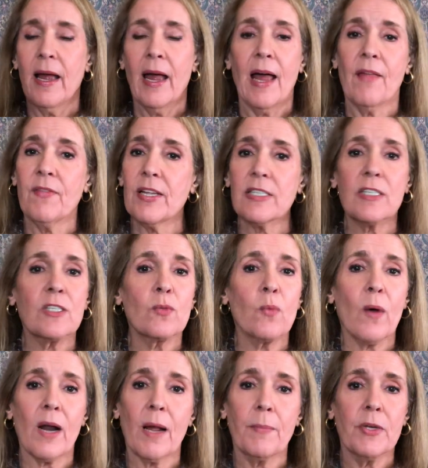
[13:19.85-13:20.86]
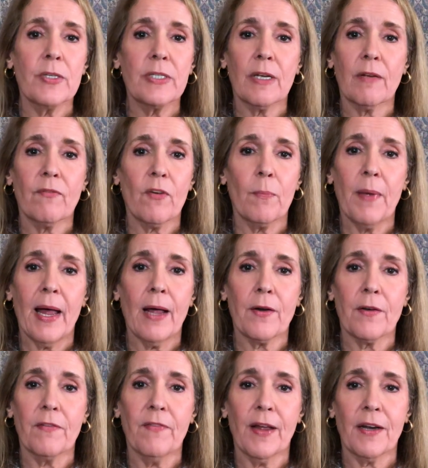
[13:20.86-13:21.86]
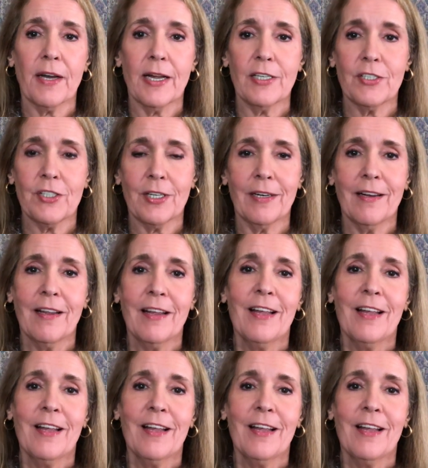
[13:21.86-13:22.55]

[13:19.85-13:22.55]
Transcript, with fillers: And this is what I'm using for powder foundation.